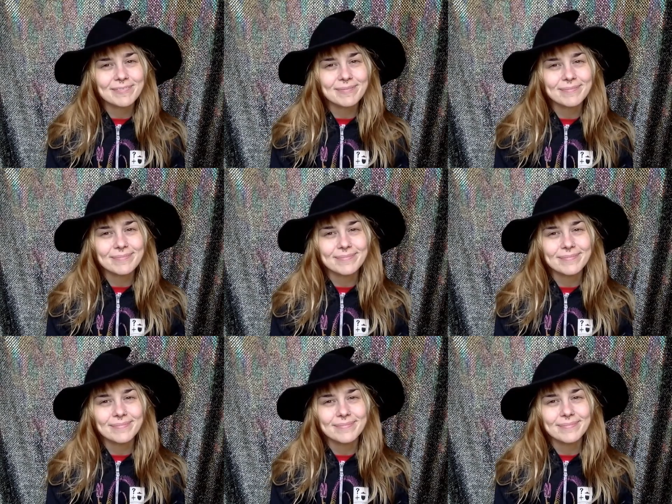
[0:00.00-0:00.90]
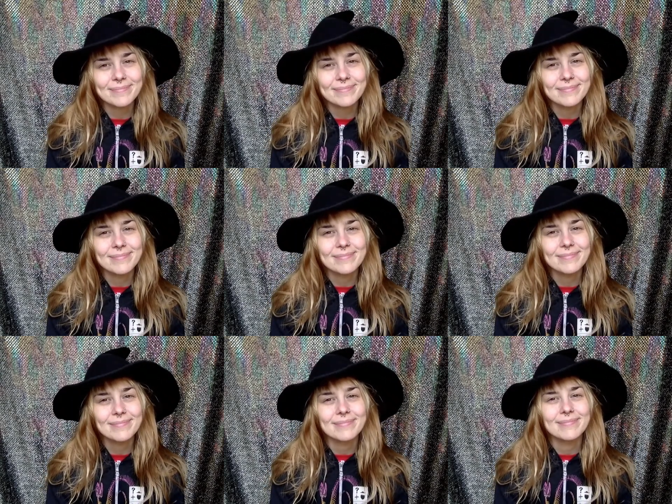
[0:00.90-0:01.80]

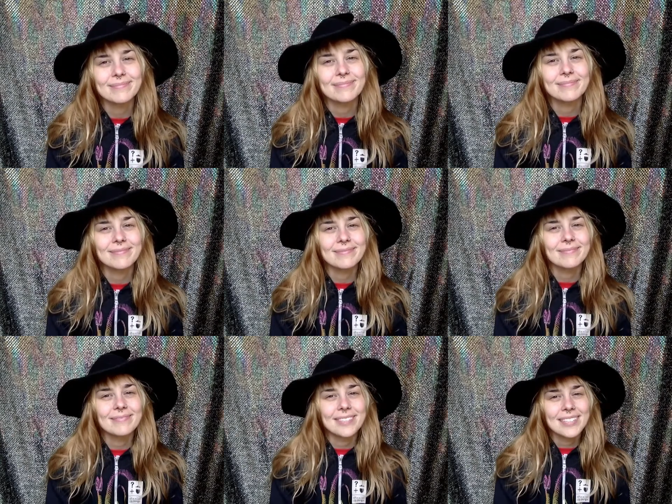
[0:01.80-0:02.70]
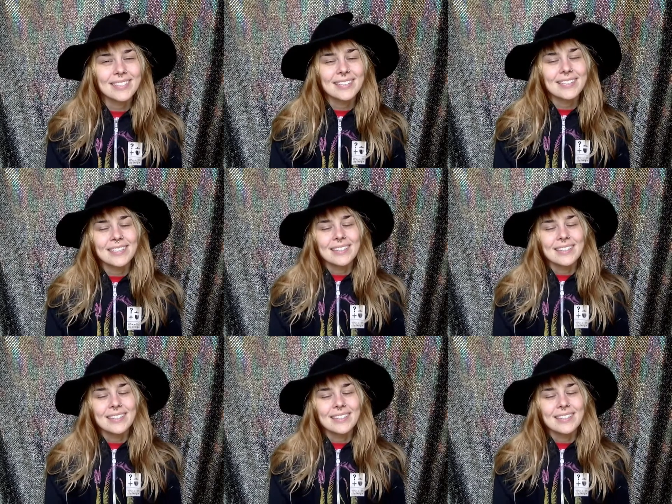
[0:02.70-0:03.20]
(silence)